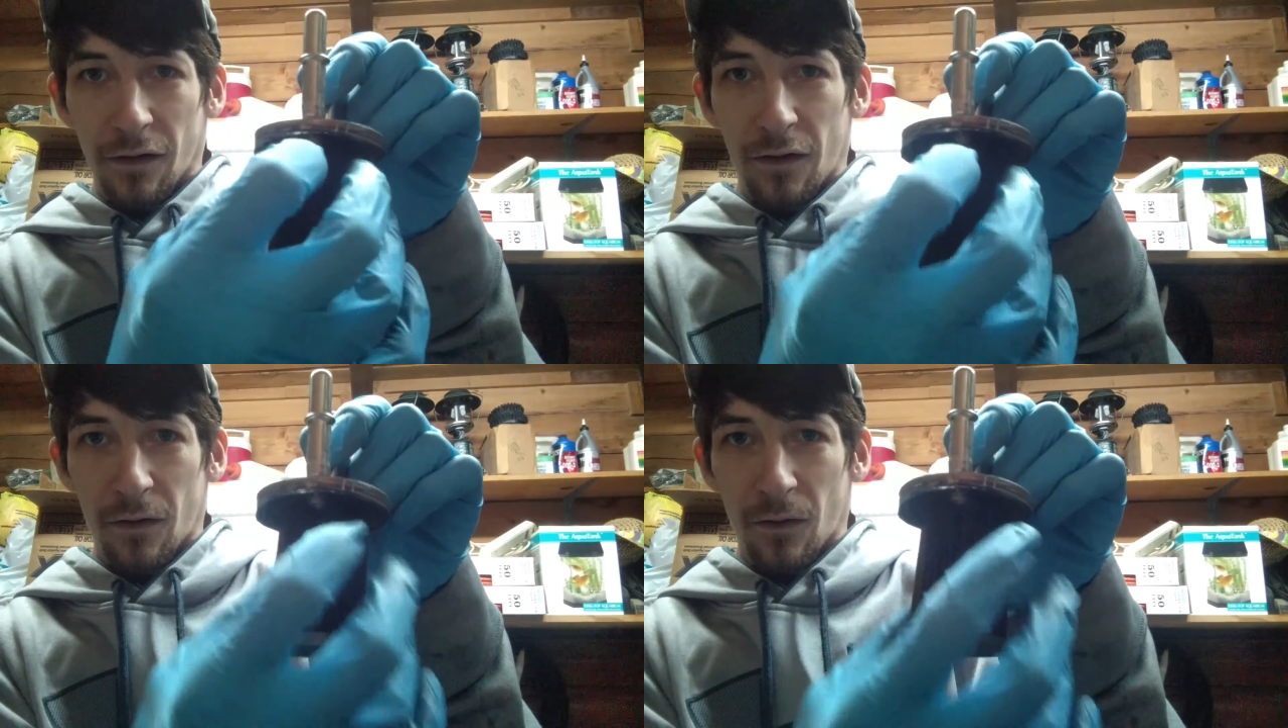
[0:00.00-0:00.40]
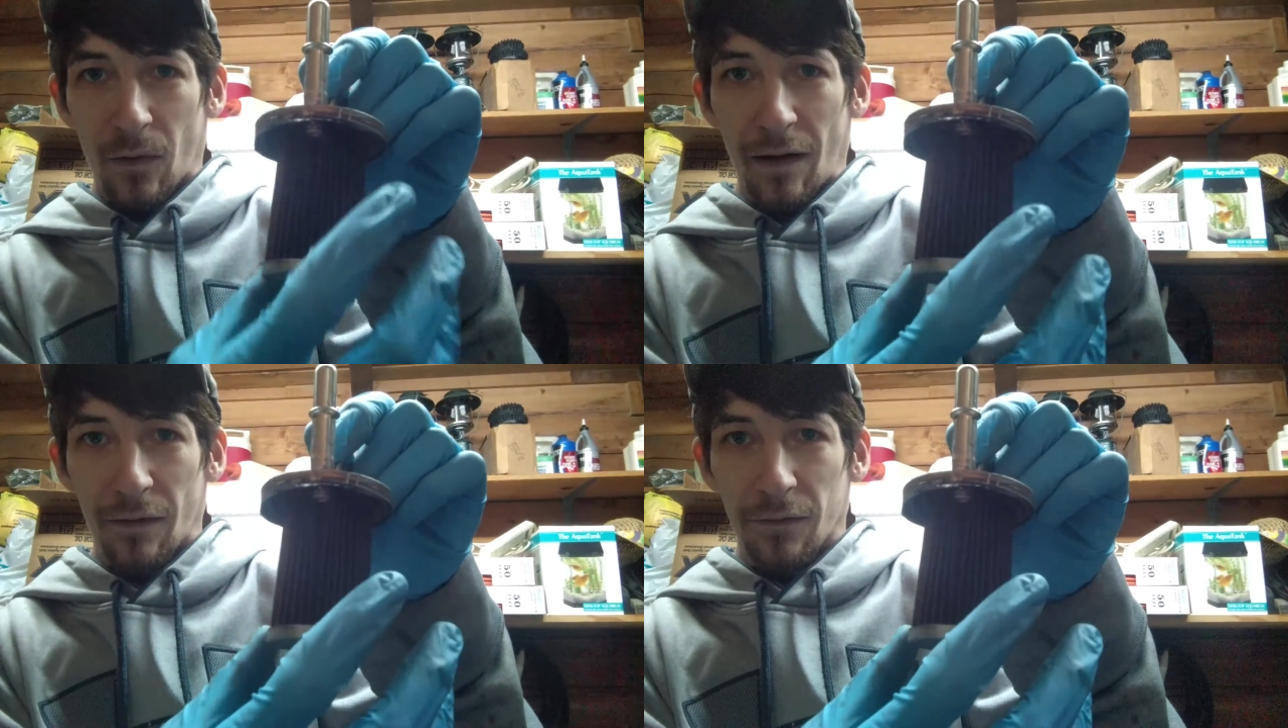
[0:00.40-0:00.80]
go
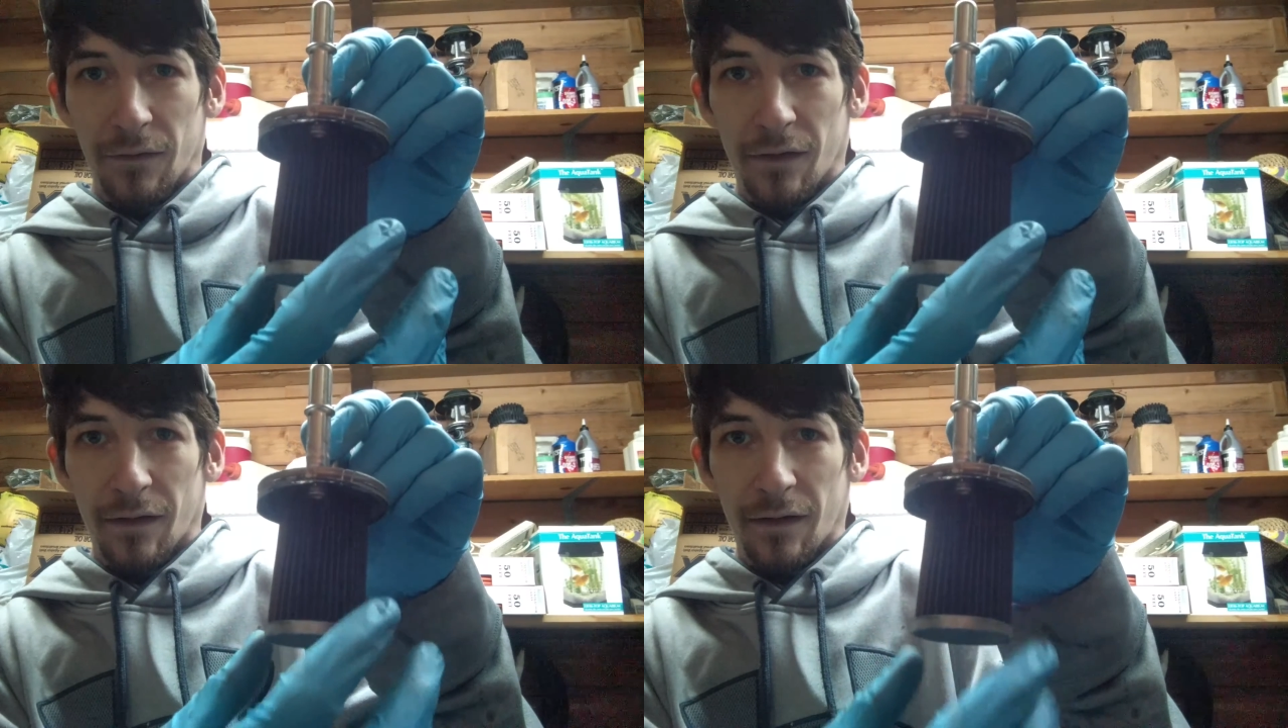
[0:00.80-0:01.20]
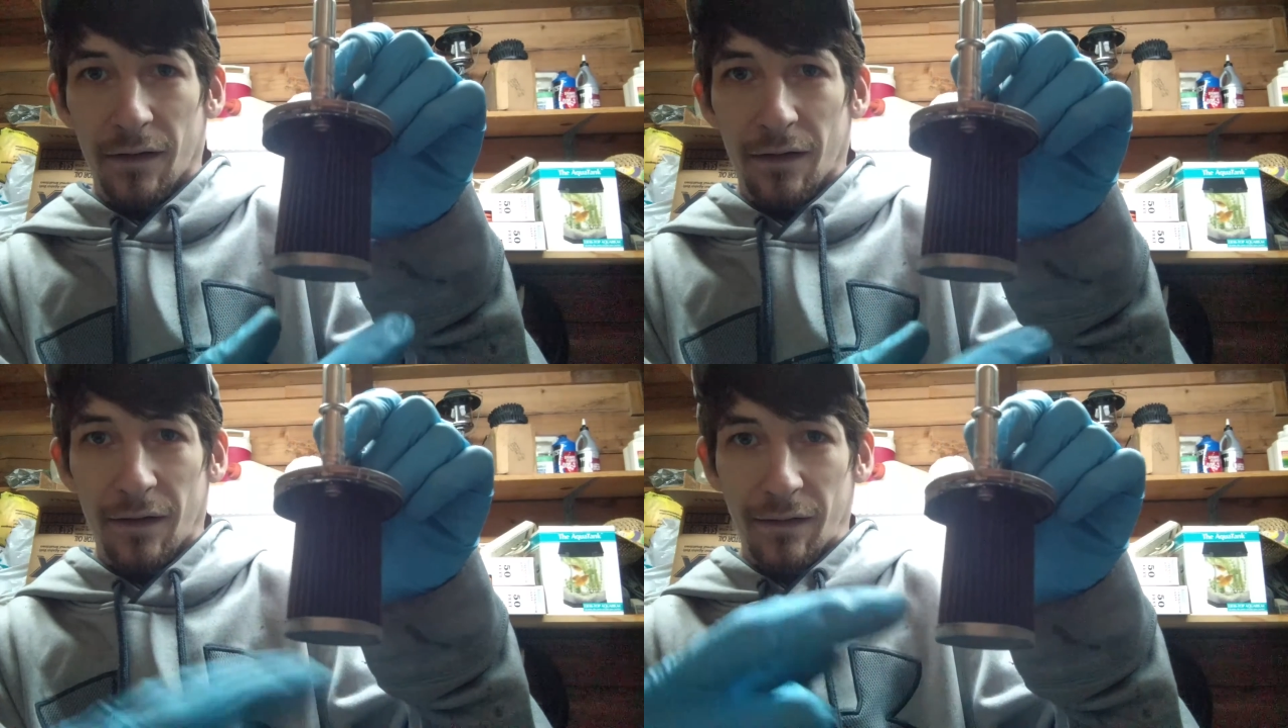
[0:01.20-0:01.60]
around
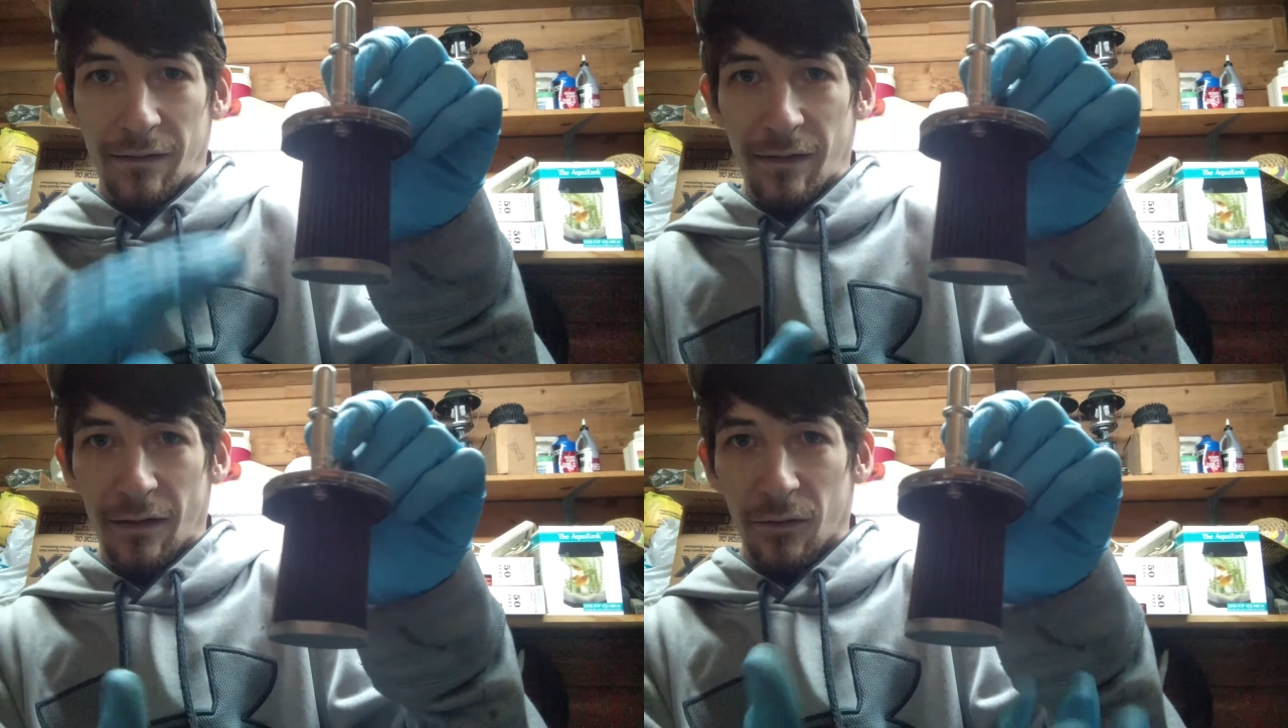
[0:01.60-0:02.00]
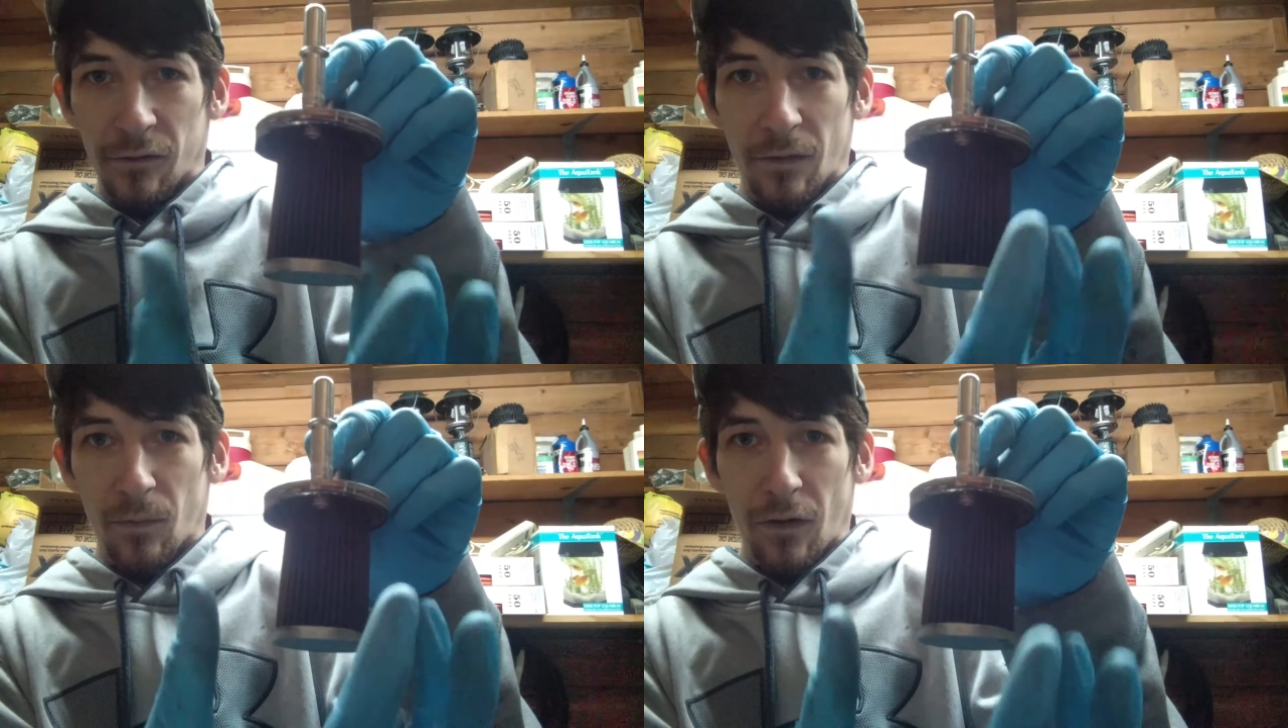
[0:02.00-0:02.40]
and settle
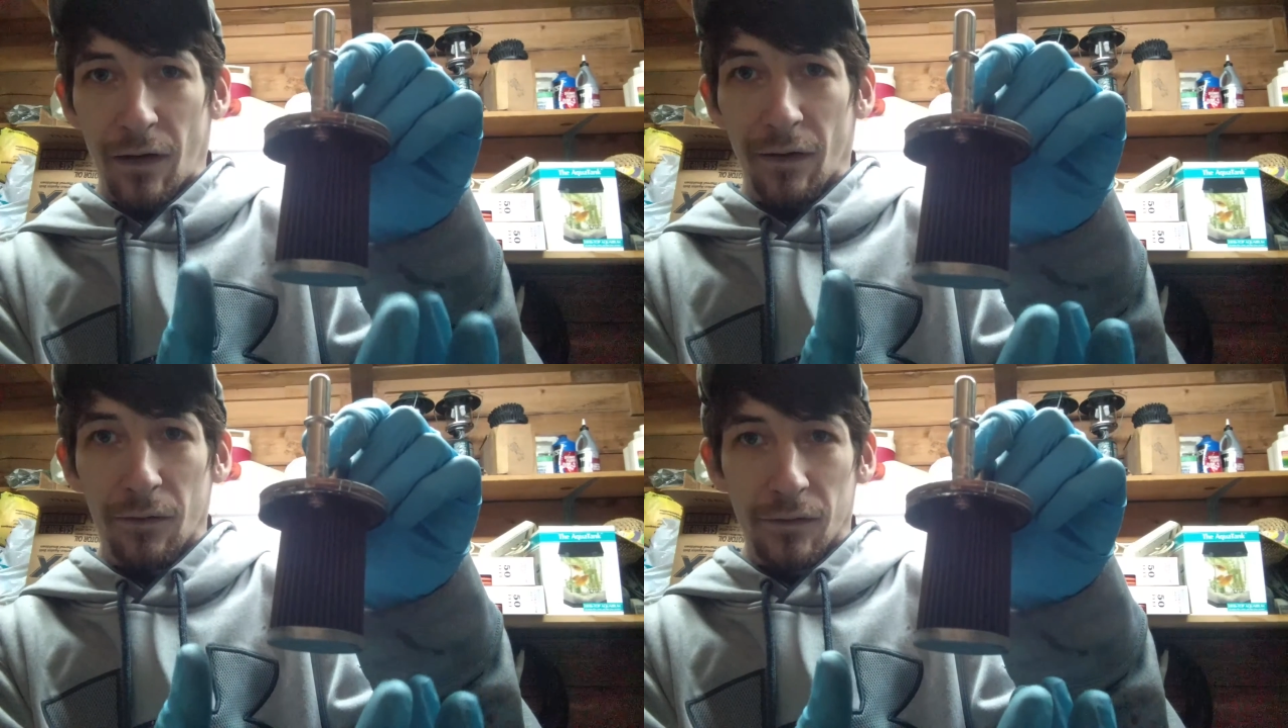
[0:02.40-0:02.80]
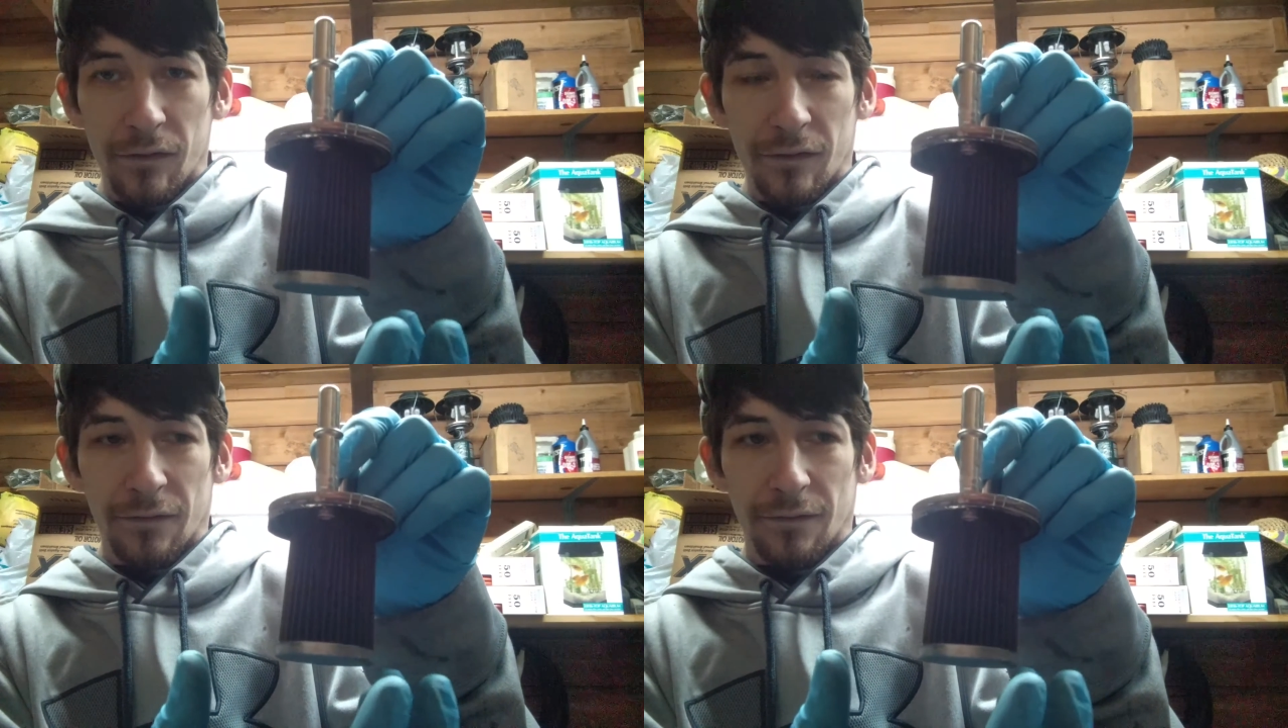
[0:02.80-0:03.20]
somewhere else.